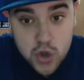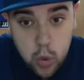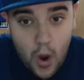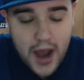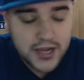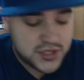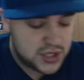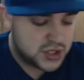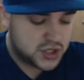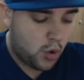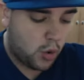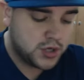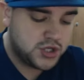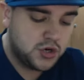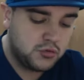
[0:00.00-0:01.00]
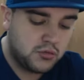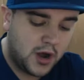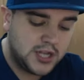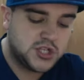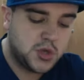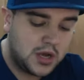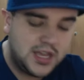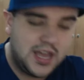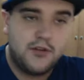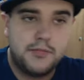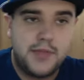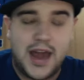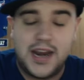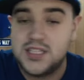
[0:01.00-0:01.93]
twice and scored 2 runs, so I'll give him that.